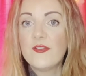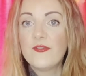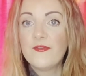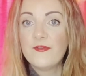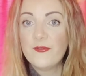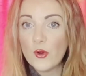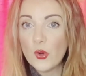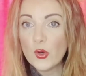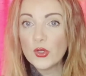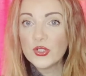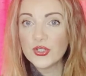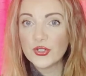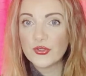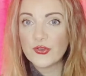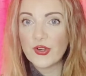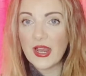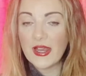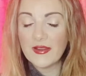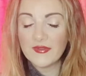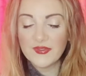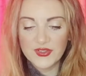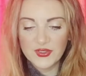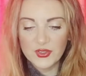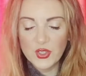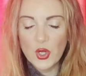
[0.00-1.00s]

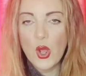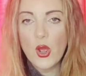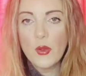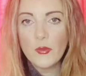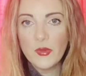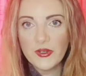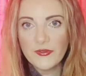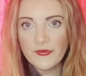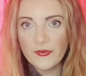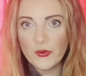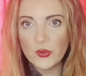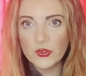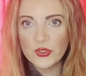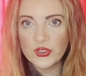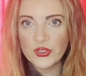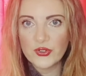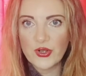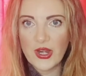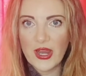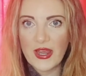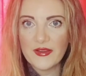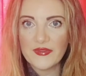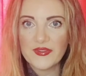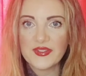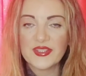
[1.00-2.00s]
photographs, normal
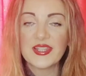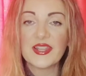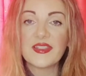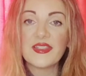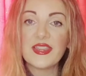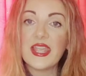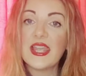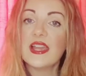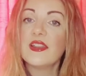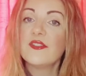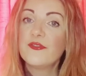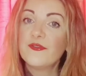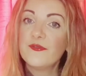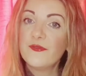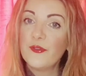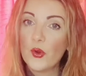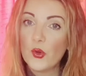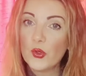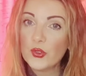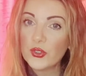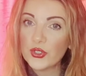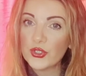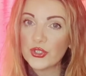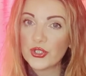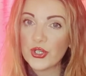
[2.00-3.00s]
photographs that they had
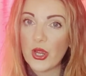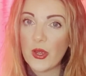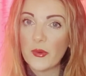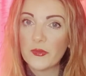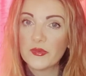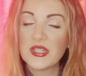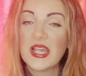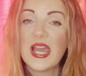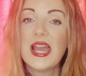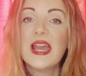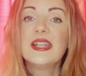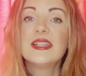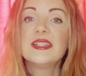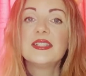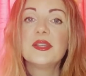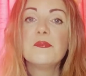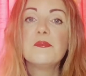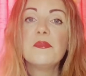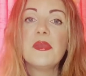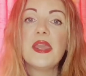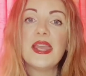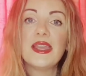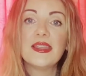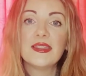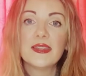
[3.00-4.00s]
photoshopped to
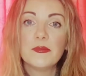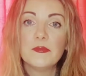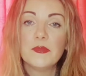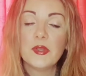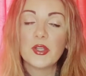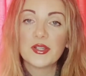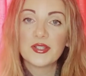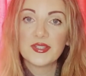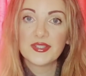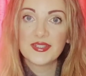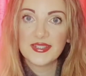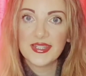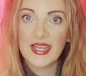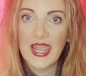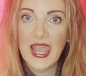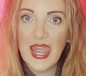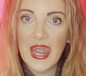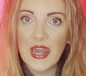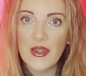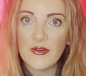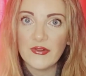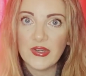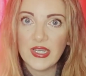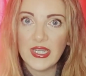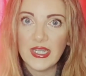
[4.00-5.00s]
make them look
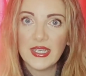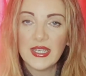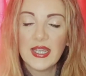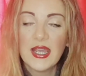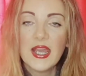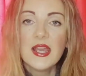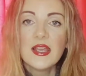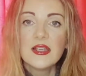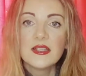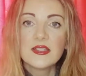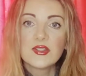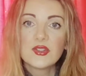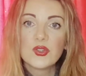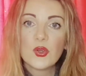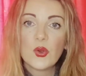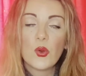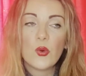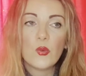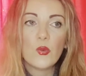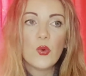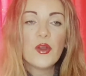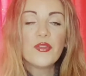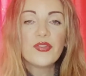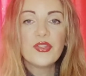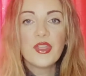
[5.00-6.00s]
scary. So
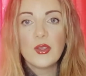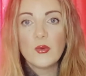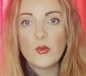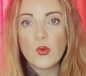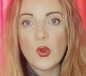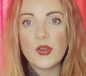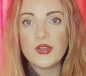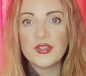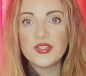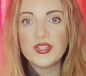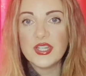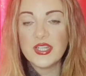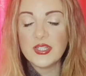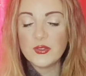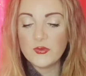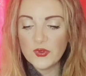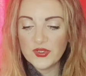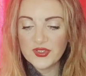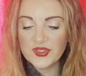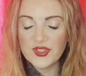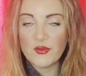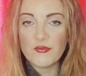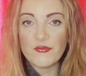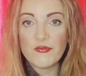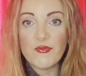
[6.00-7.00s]
what they wanted
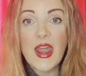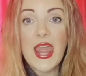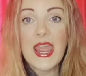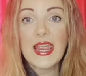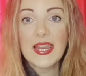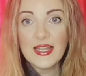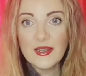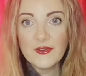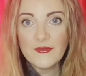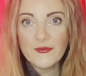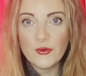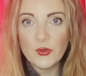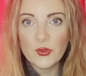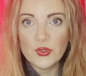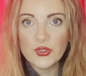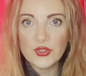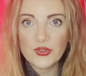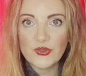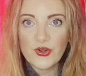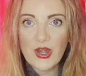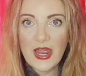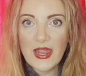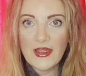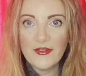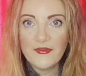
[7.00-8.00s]
was a regular
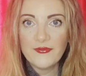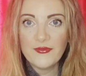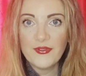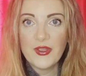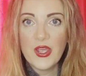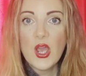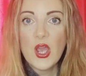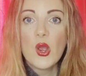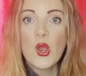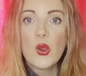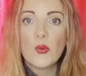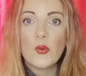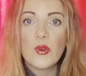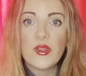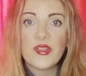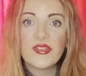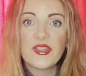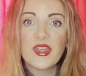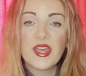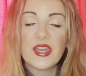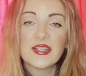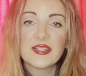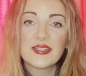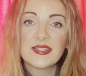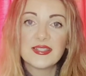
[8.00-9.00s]
photograph with
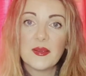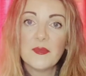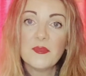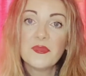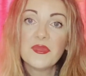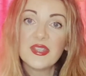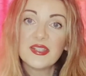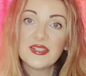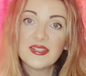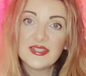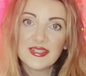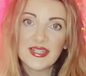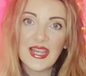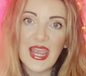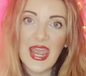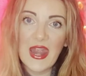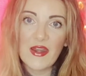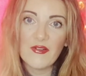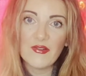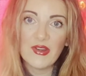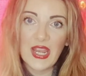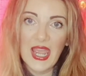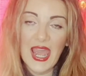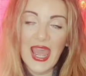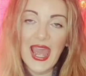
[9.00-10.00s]
something
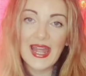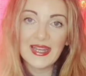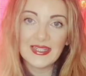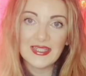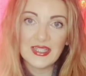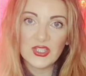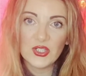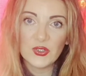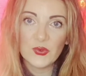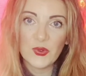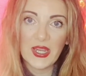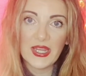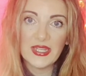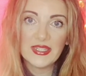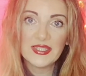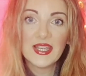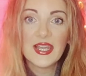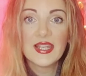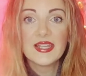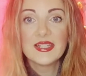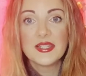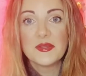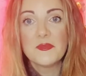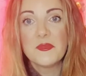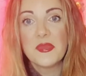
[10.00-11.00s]
scary added to it
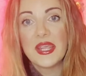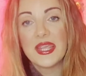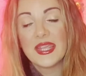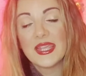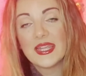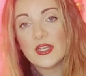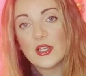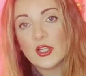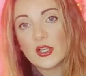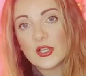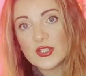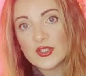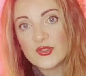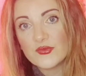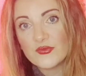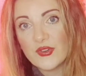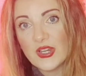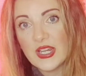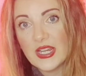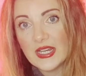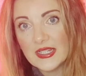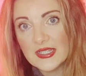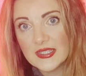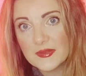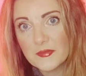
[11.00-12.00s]
to make it look as
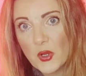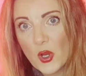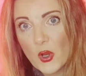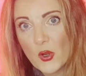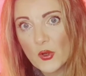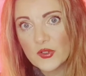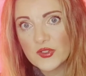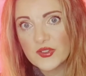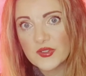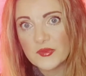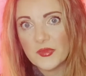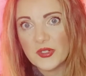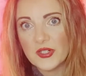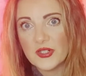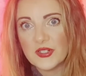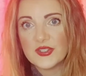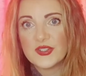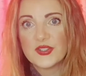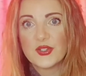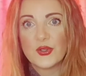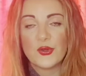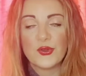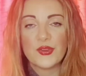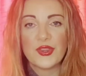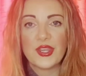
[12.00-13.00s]
real as possible.
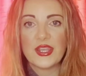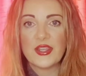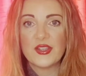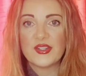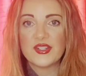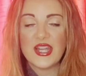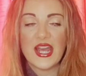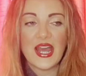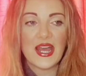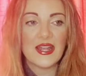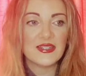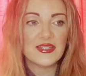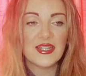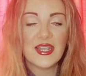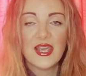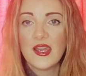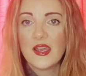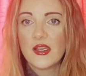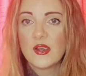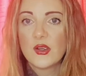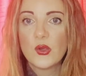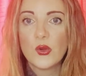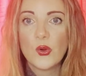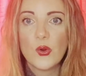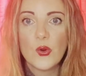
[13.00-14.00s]
So they could add
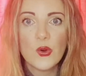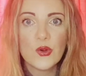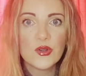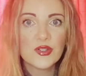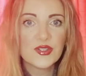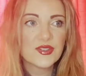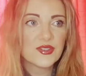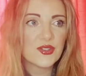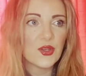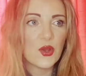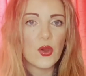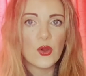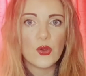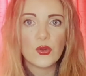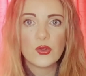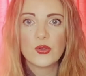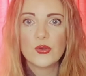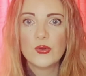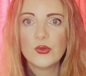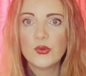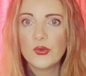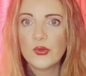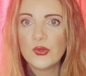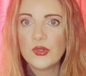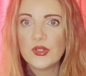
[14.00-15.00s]
ghosts or
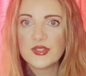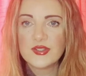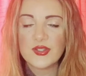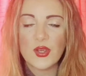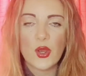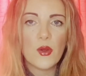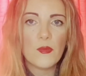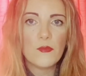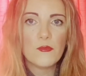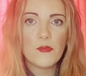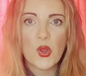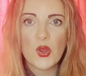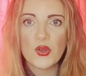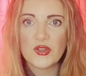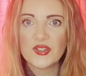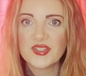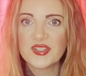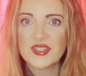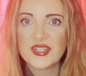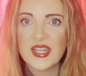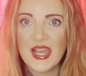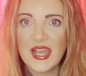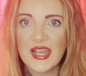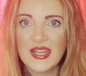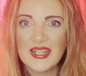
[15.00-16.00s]
ghouls or
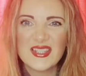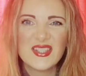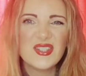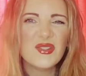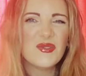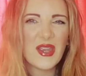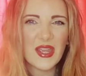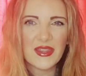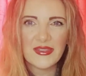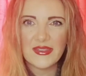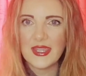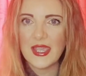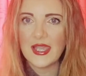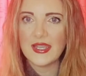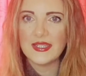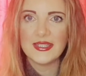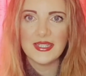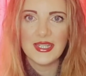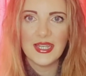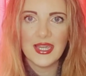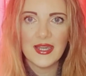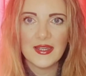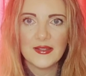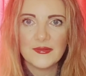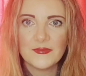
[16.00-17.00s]
monsters, you get the
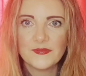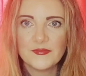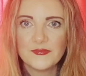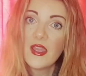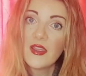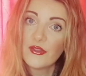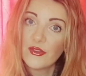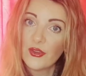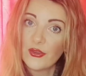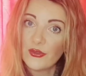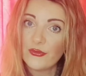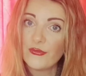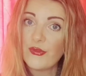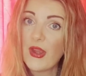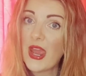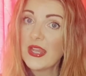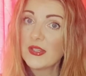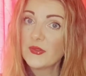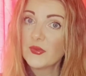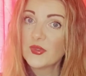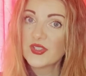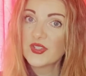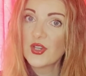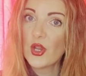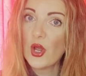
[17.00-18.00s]
idea. The thread
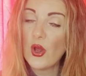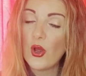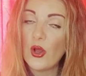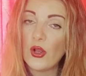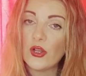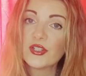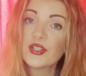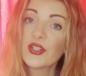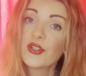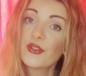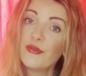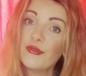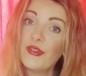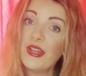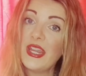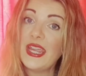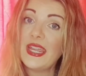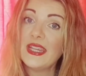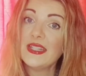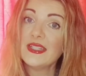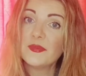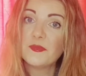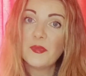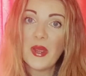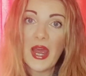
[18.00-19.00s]
was called
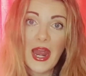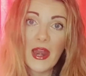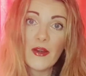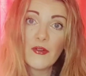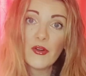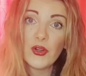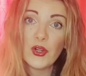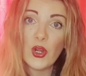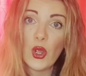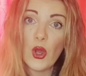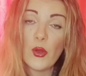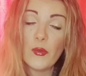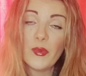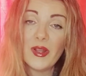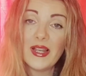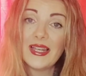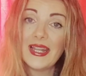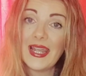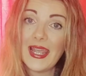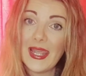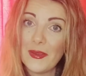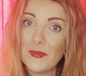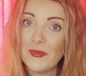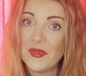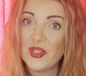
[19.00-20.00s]
Create Paranormal
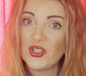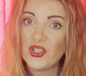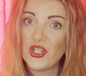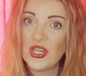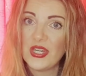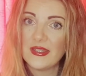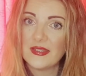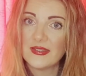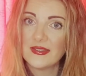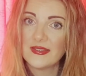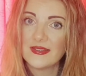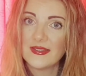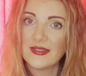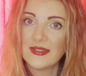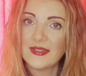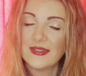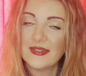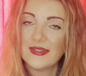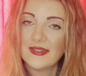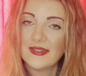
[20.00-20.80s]
Images.